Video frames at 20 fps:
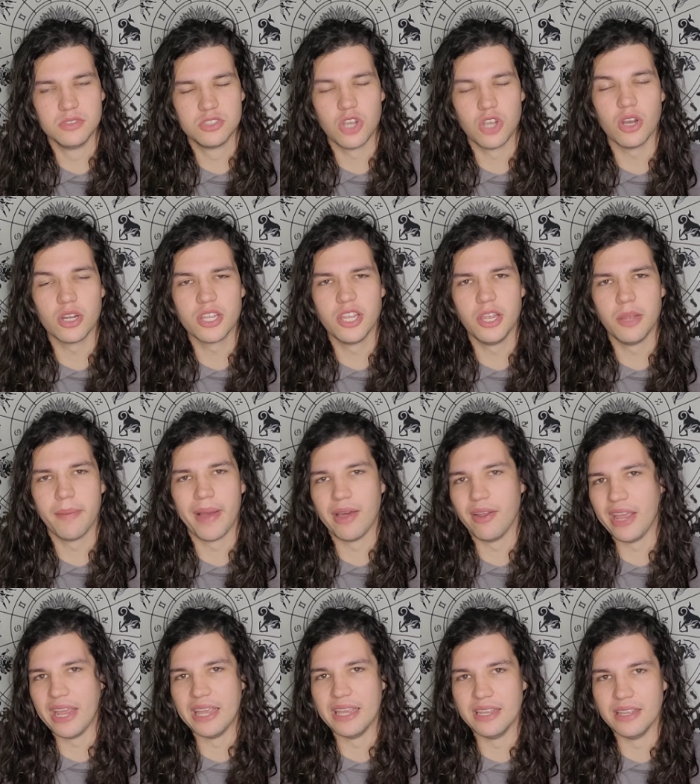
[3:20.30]
talking
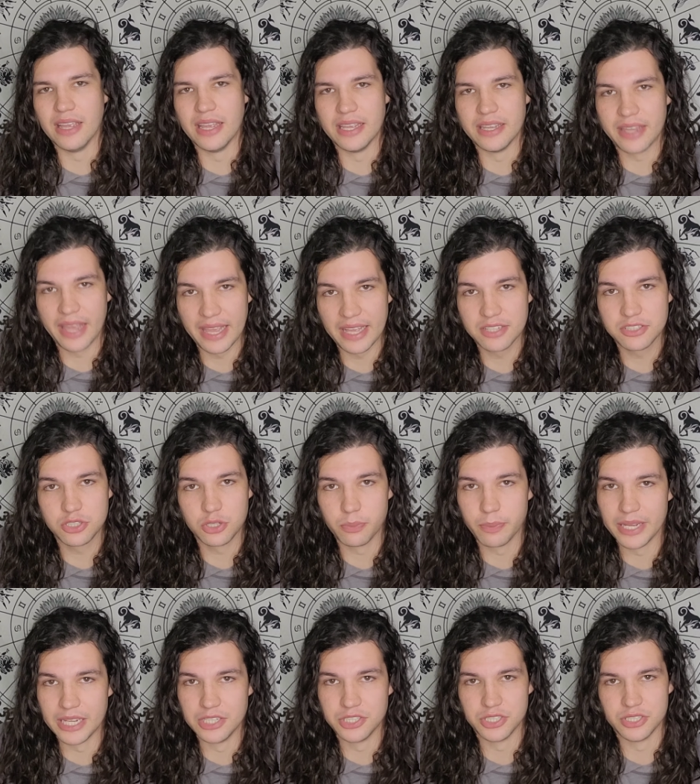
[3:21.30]
about a, a cancer
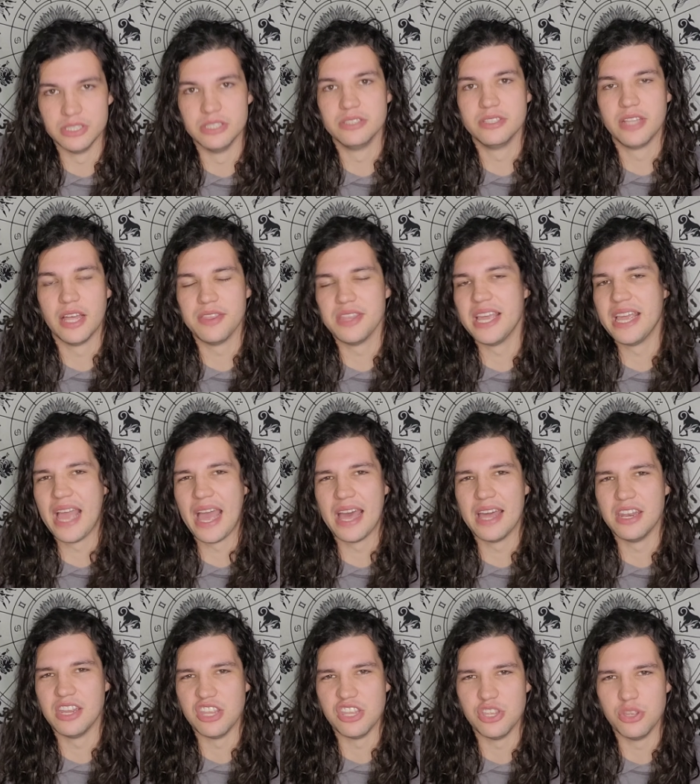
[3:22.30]
patient that they
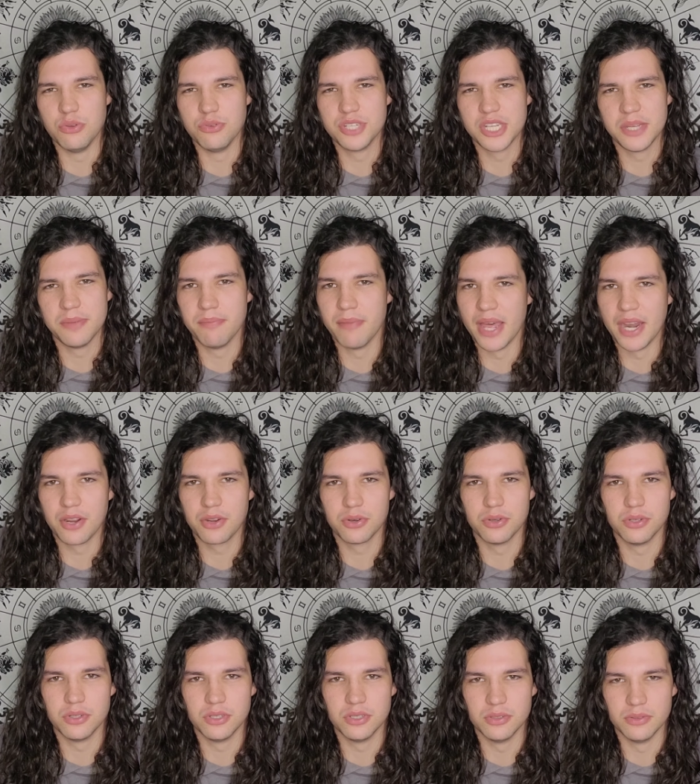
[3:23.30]
had using
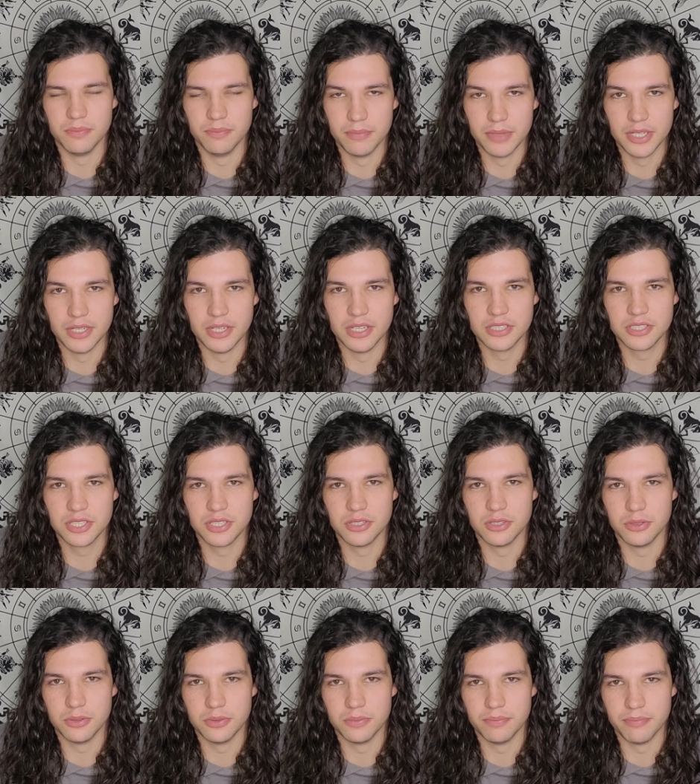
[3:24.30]
medical
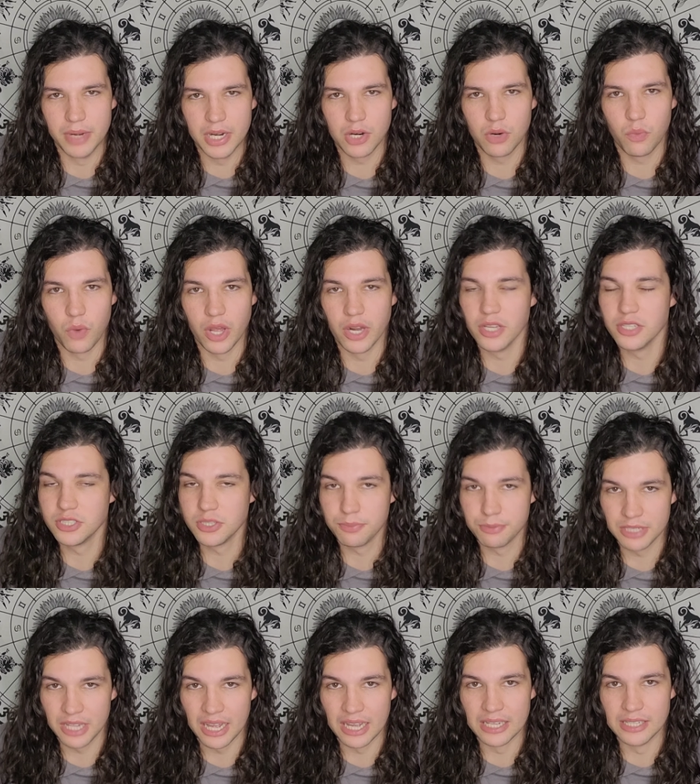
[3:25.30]
medicinal marijuana
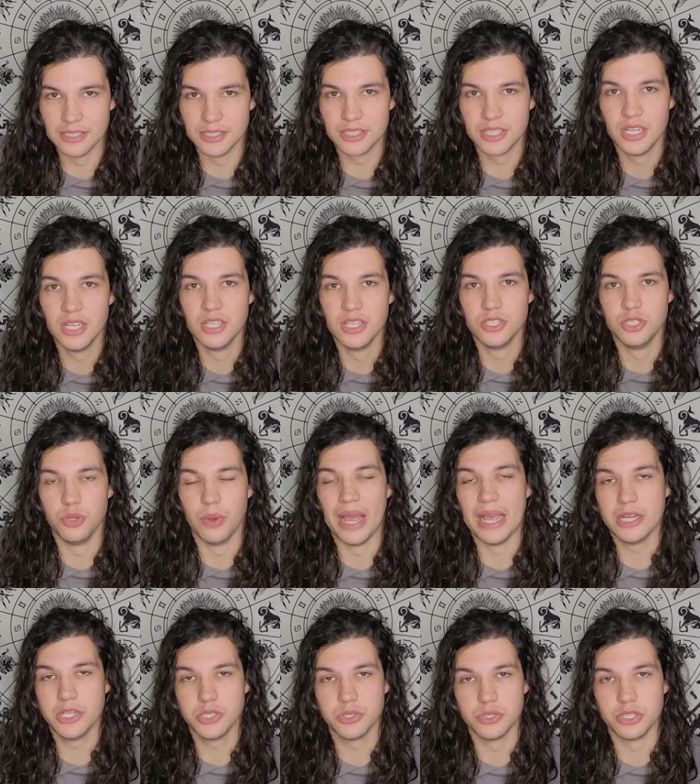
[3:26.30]
supplies to
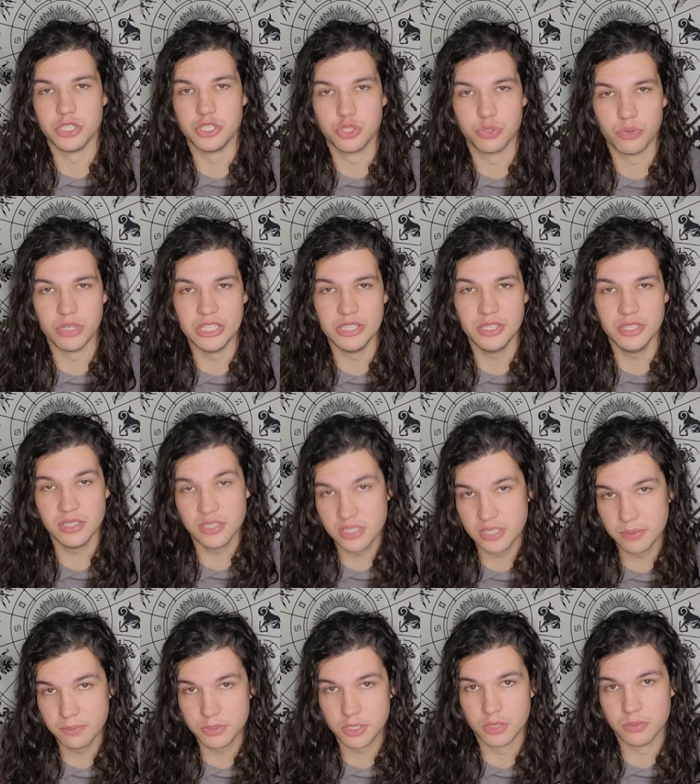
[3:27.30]
actually treat the
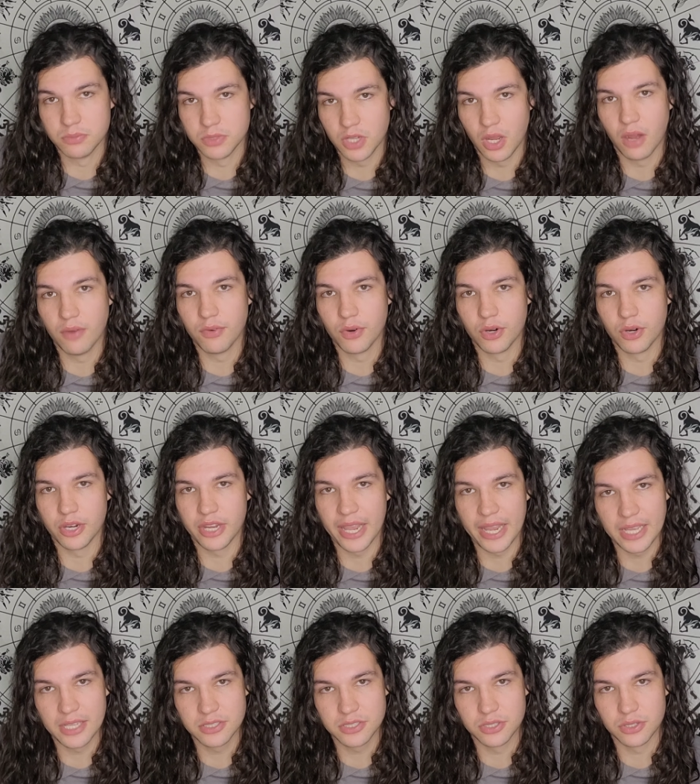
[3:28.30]
symptoms of her
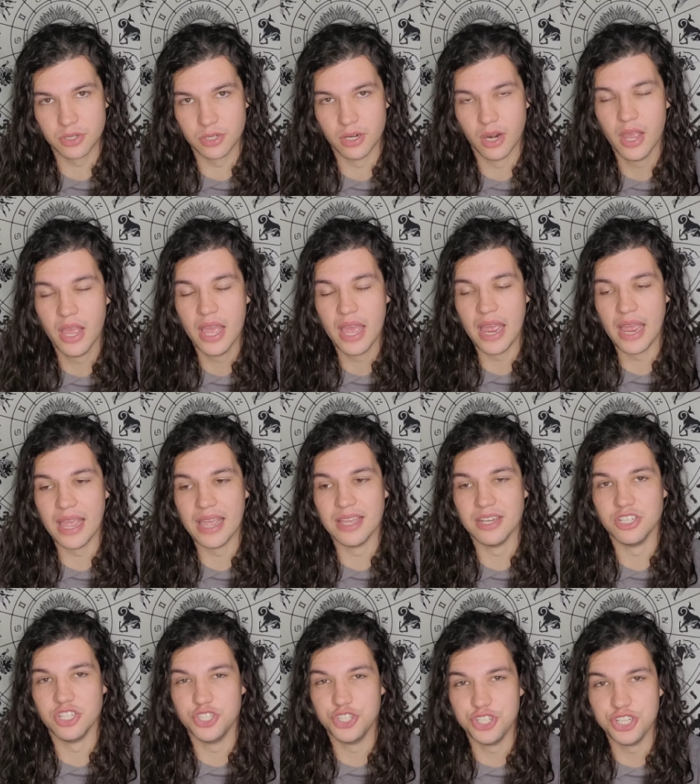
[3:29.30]
cancer
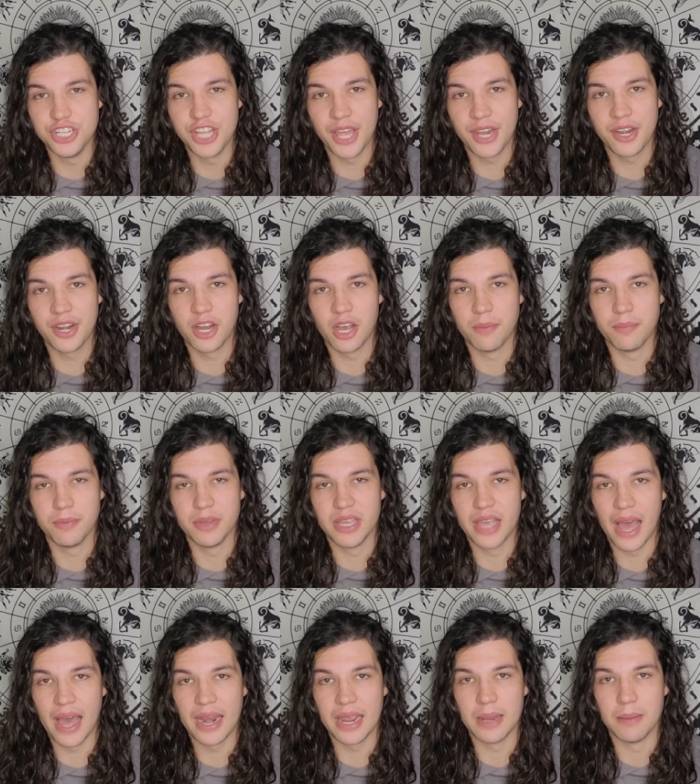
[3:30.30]
and she ended up
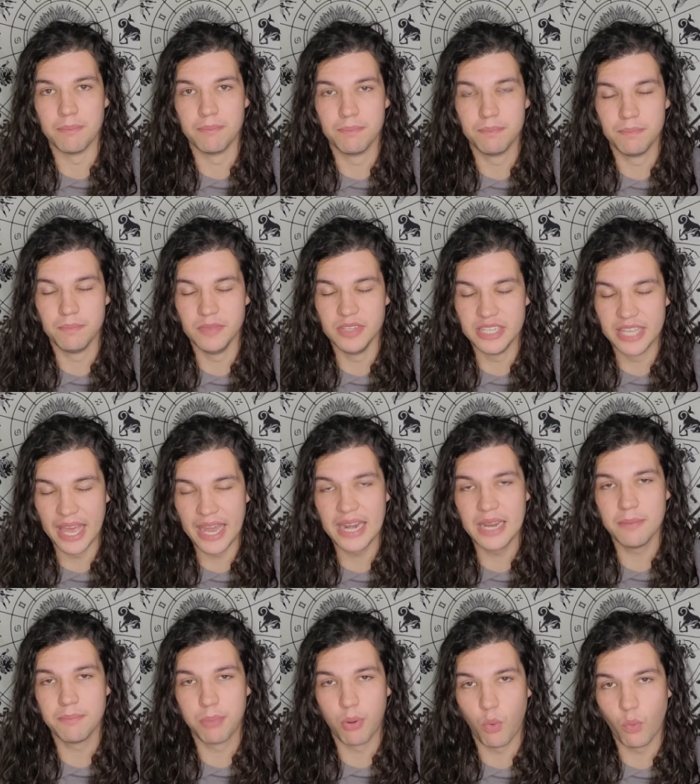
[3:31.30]
getting
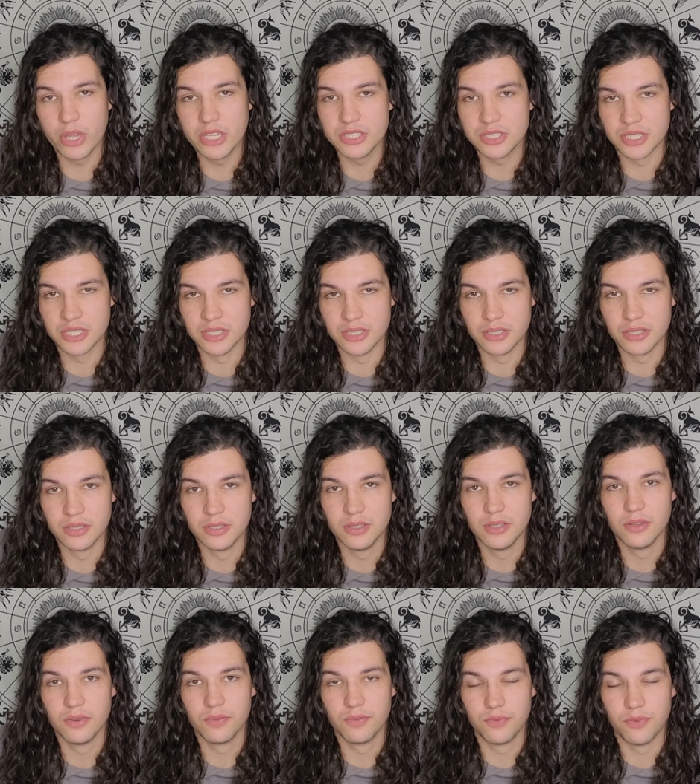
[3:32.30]
getting poisoned
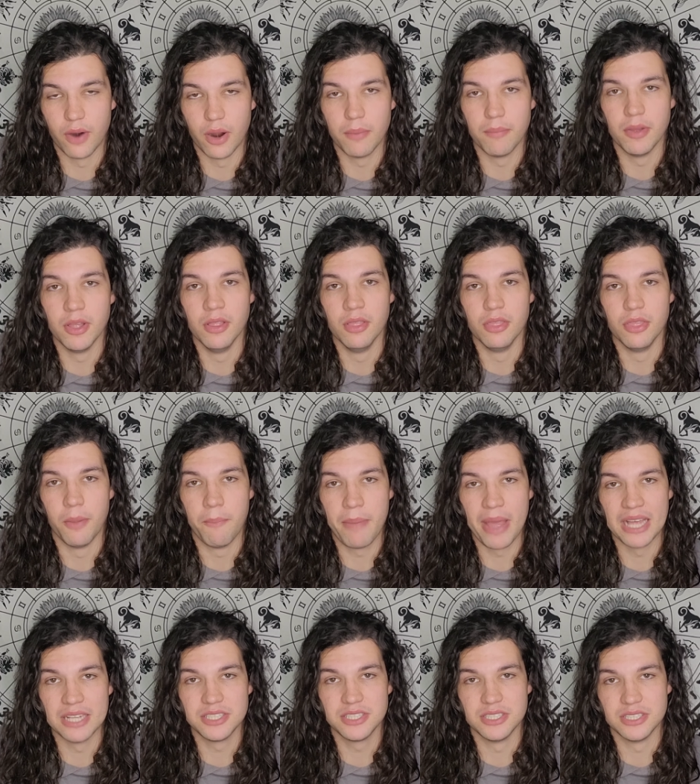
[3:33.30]
from the
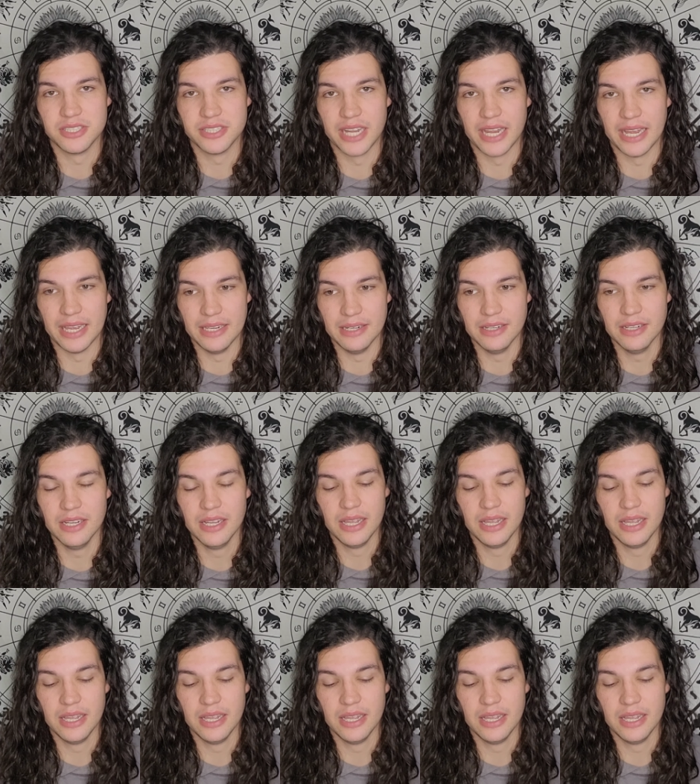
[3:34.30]
pesticide